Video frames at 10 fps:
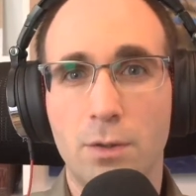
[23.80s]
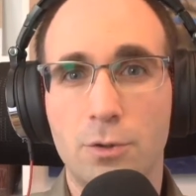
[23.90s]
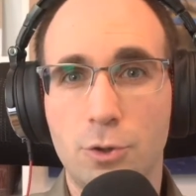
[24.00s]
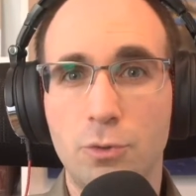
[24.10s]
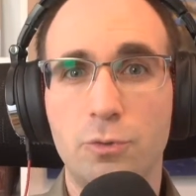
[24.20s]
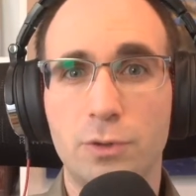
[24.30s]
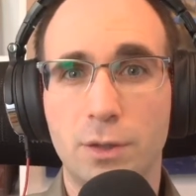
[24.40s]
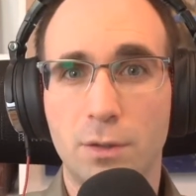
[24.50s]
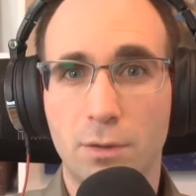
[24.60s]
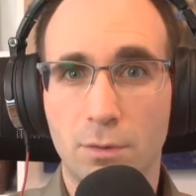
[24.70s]
choose
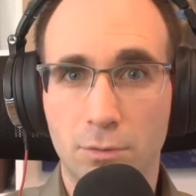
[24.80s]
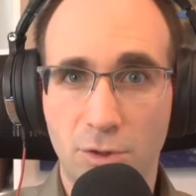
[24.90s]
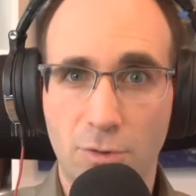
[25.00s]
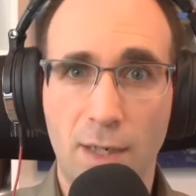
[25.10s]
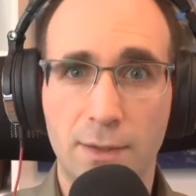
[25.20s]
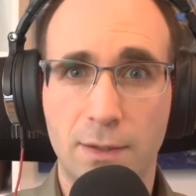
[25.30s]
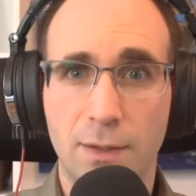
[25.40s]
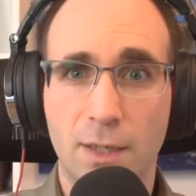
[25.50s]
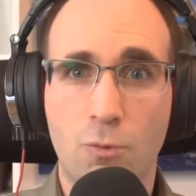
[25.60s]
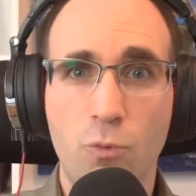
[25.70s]
the right
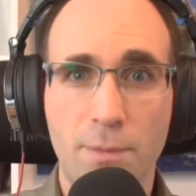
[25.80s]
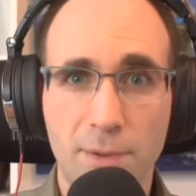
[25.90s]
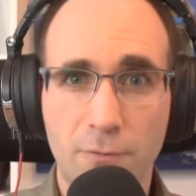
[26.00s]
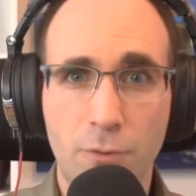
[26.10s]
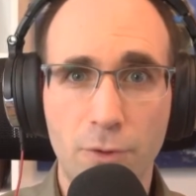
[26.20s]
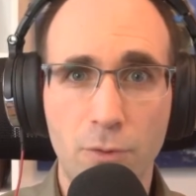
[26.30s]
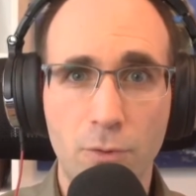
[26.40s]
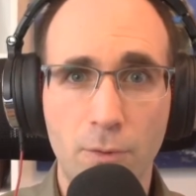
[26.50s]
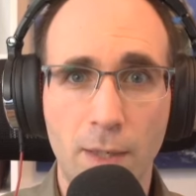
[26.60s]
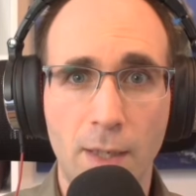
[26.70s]
equipment for you,